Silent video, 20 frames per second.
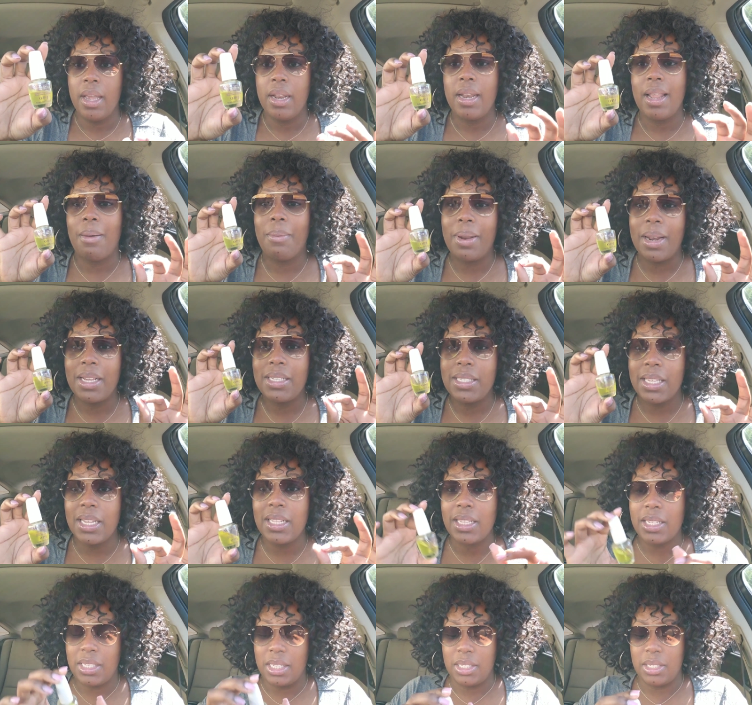Now when I say
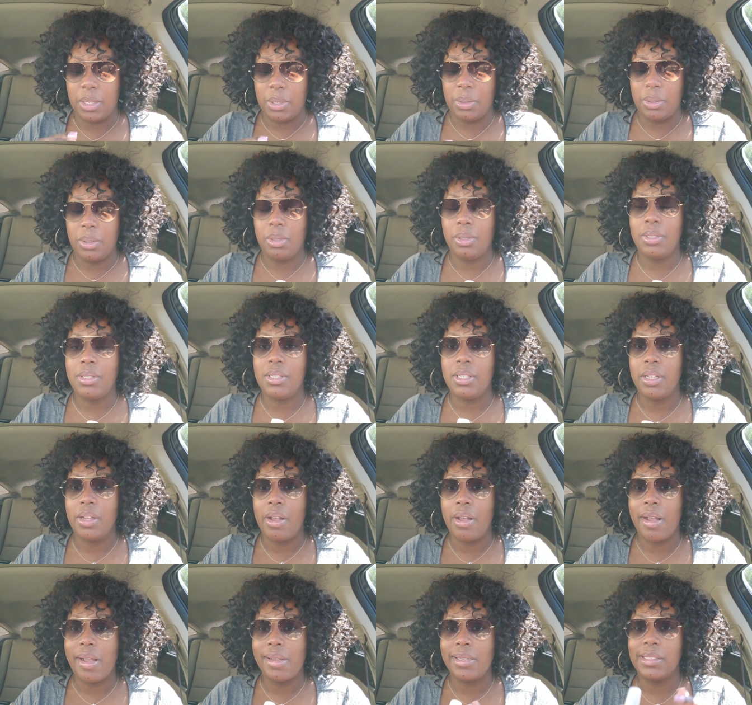this is old,
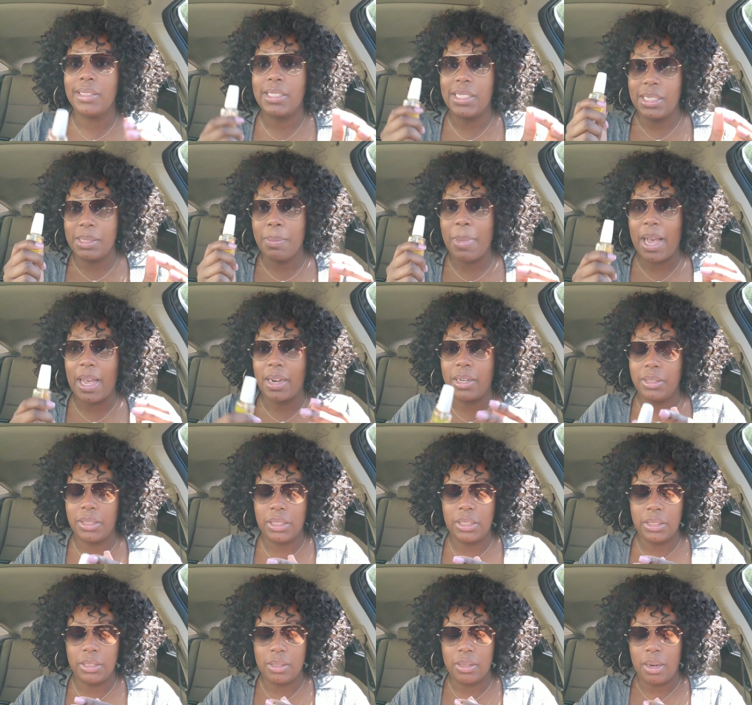this
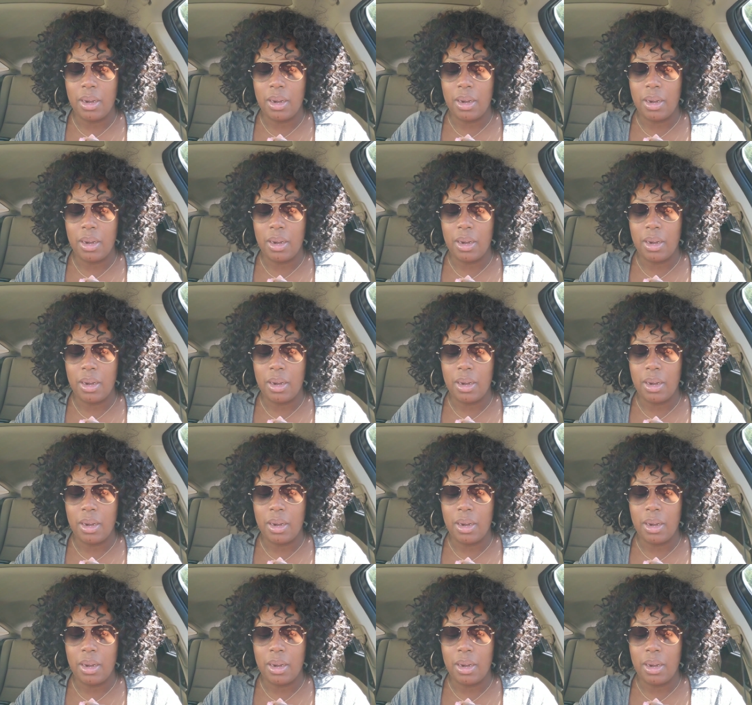bottle,